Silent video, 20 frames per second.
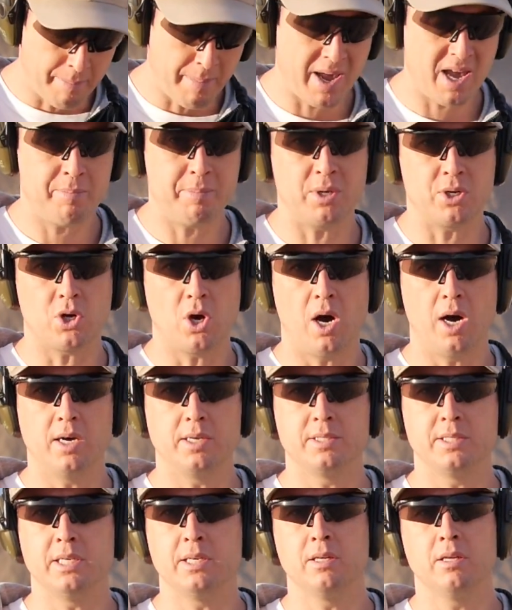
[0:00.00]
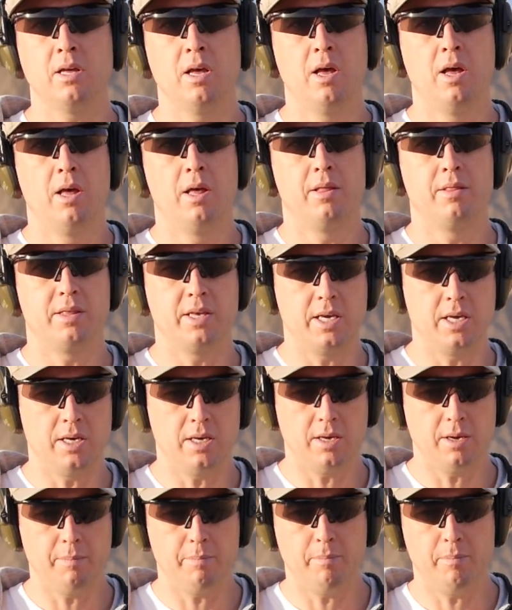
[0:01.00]
may have been causing
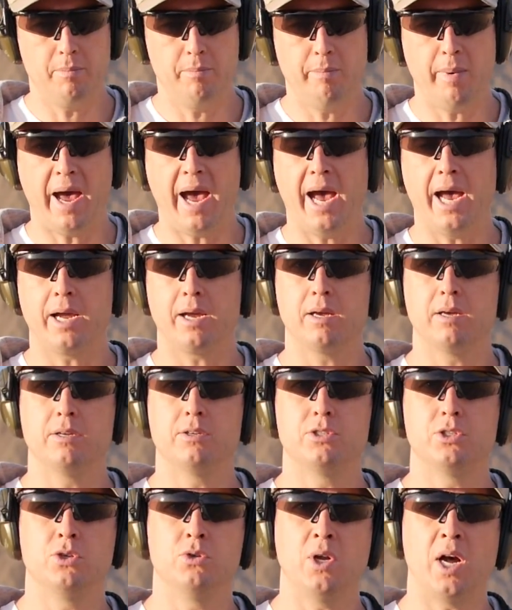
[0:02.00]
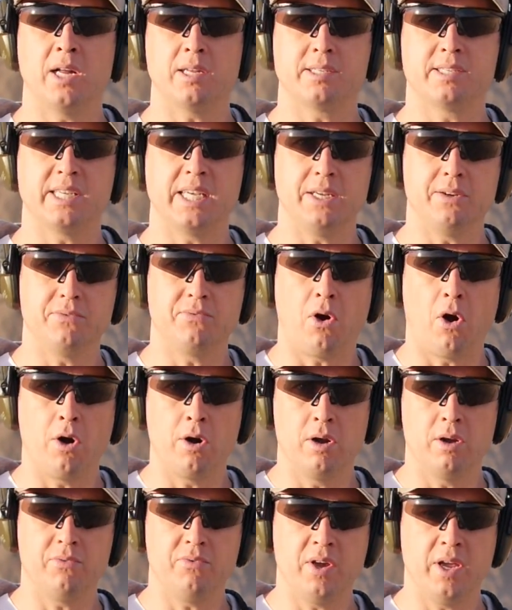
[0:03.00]
the mag to not seat far
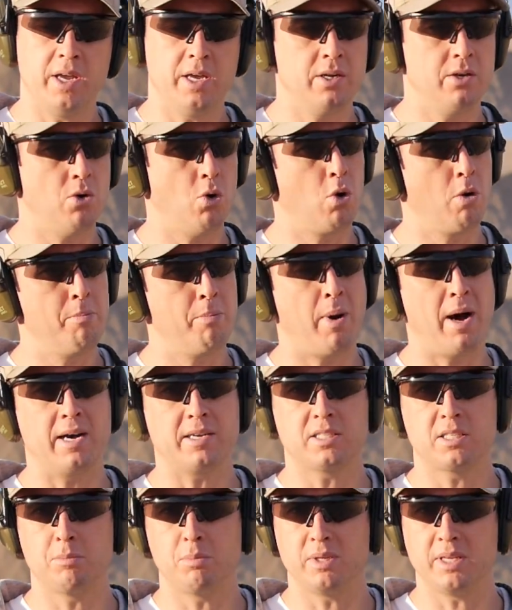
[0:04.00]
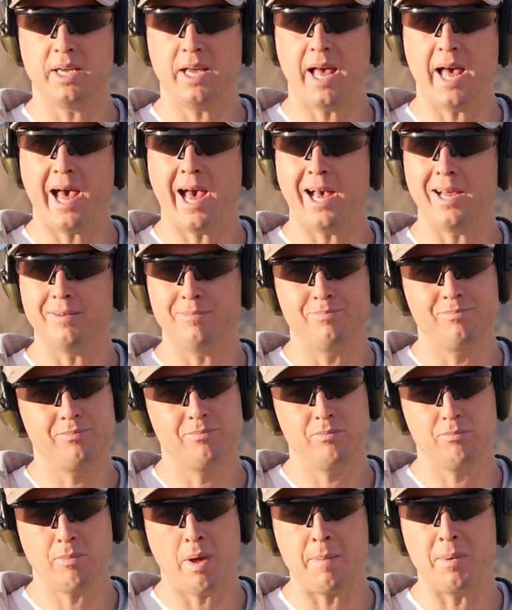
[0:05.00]
enough in, or possibly at
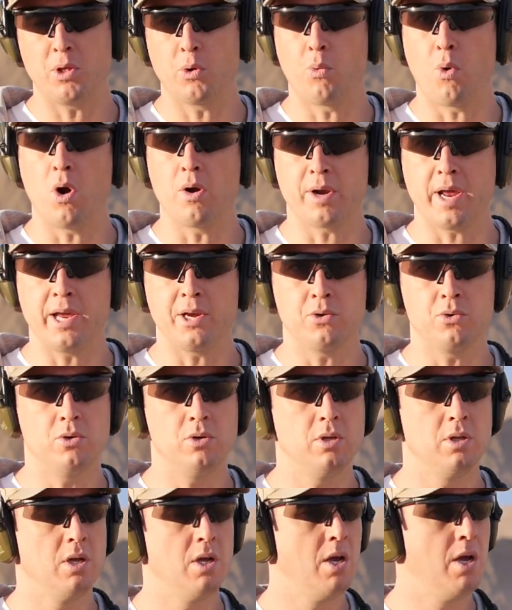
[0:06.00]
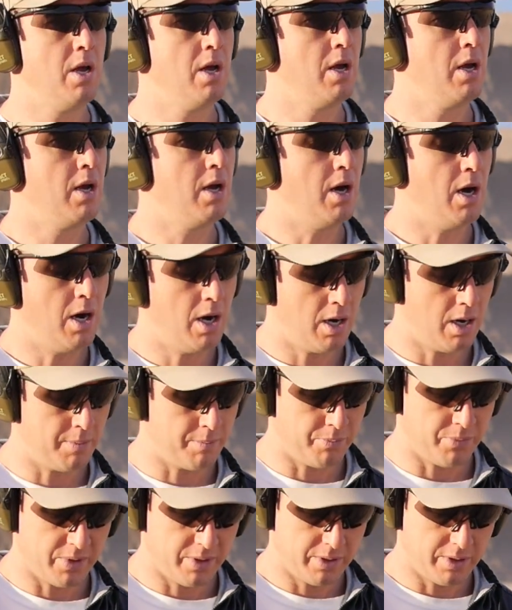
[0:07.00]
maybe the wrong angle.
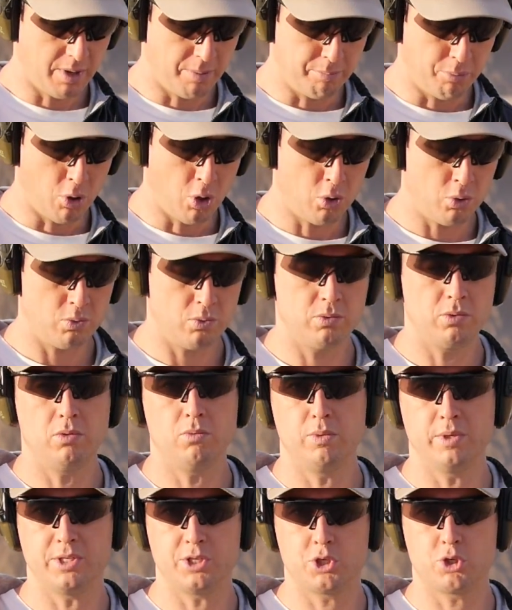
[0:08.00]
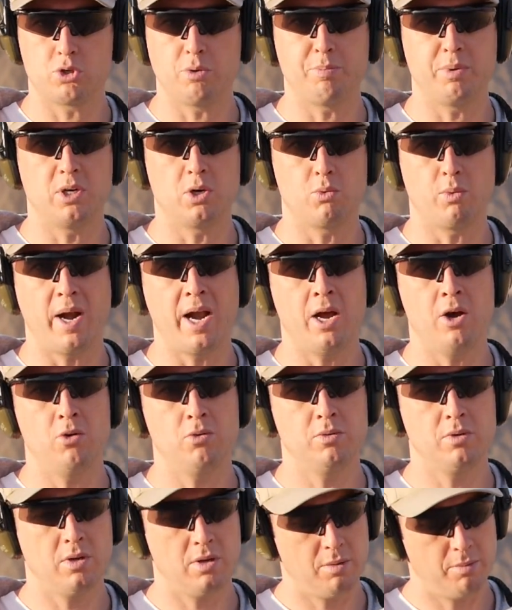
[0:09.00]
The bolt was stripping
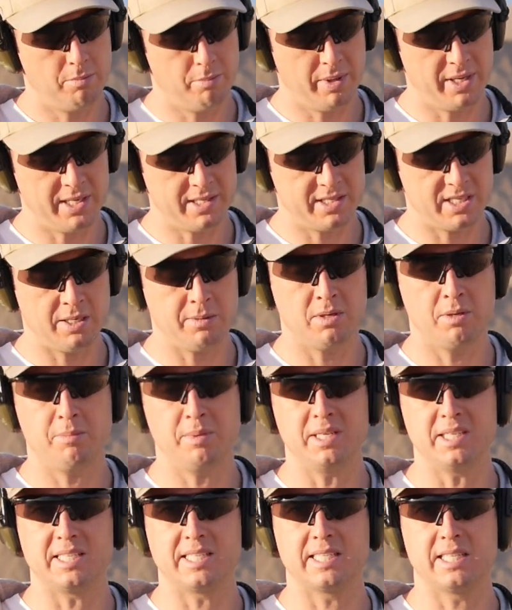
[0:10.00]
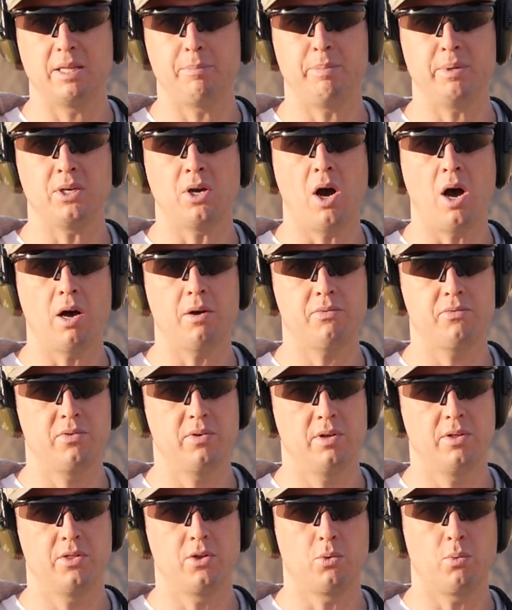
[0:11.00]
around, but it seemed to be slipping off
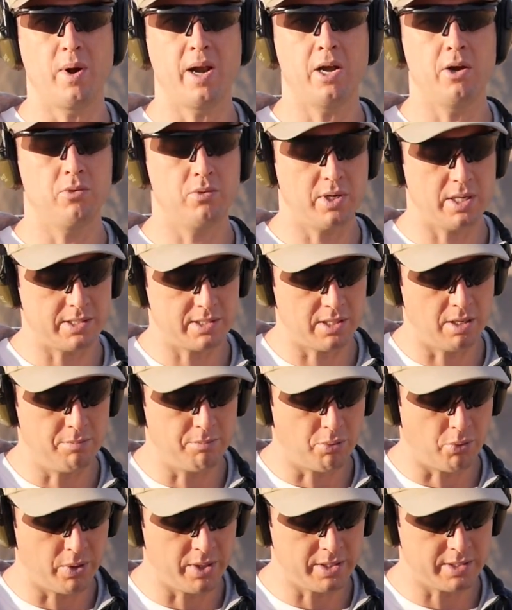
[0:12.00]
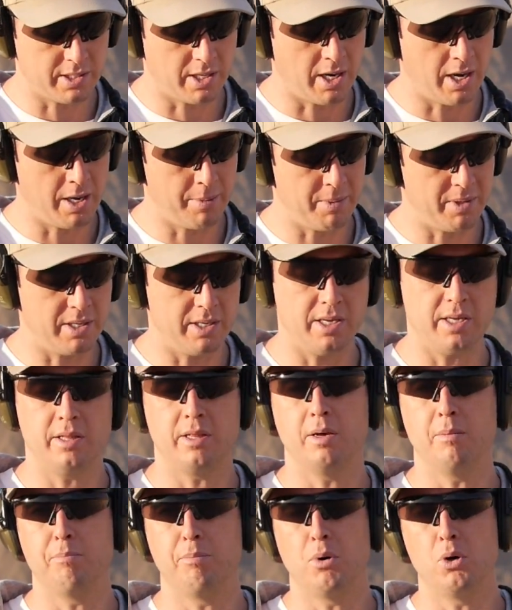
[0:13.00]
the round at some point in time, and
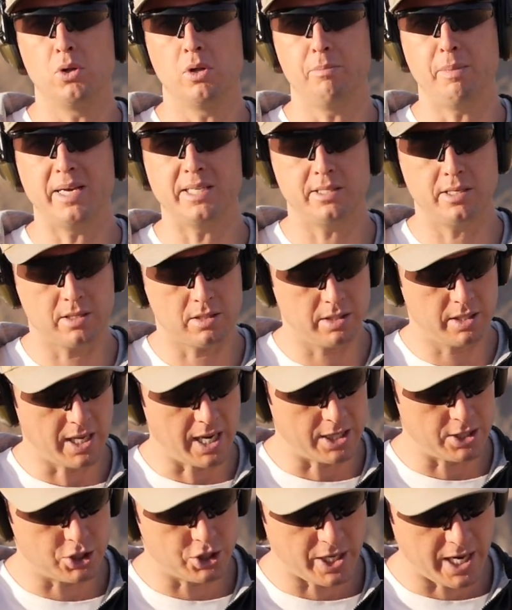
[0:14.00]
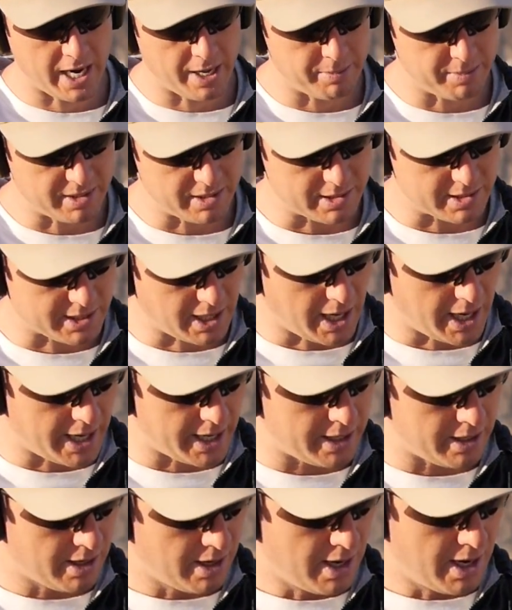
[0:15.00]
the bullet basically got jammed
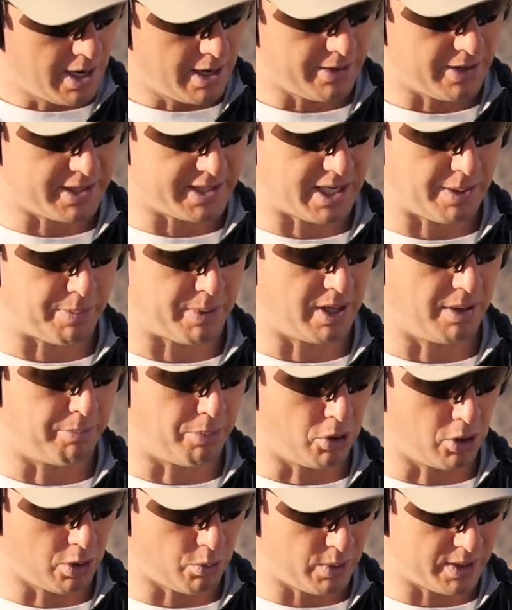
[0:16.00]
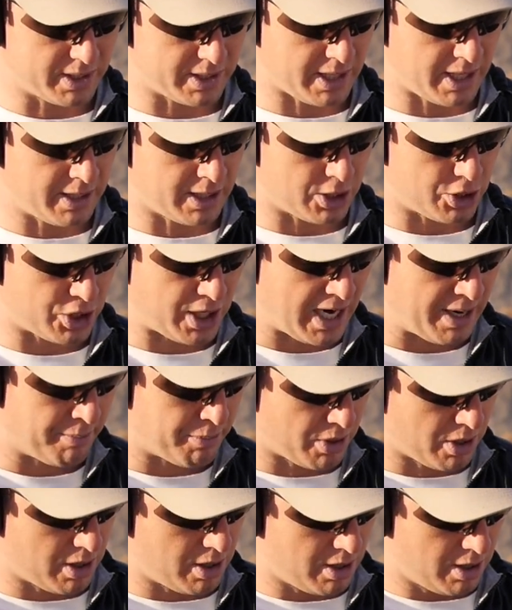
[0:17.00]
inside. The tip of the bullet was in the
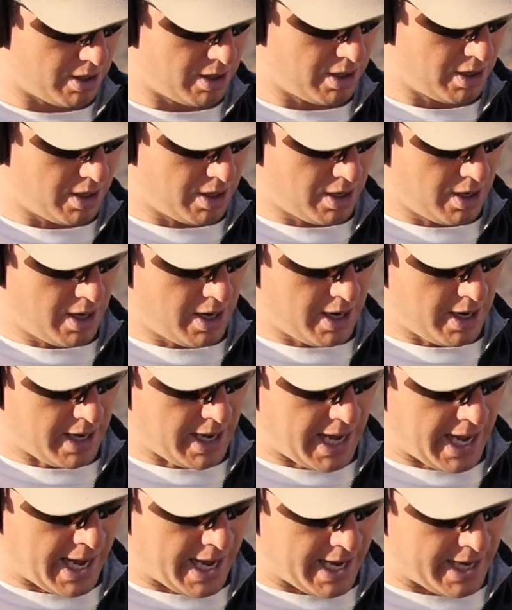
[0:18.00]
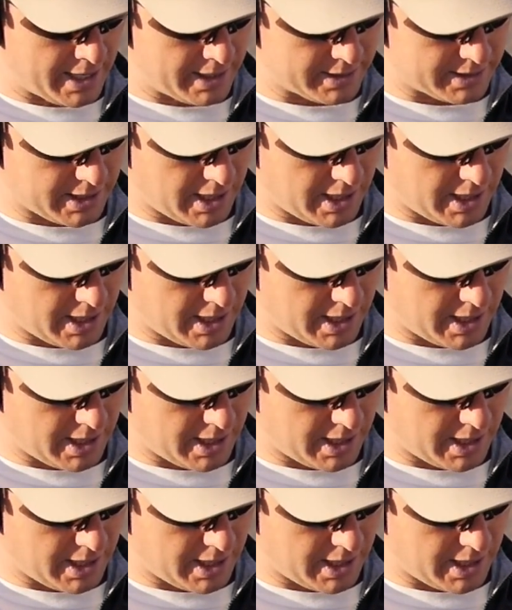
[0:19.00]
chamber, and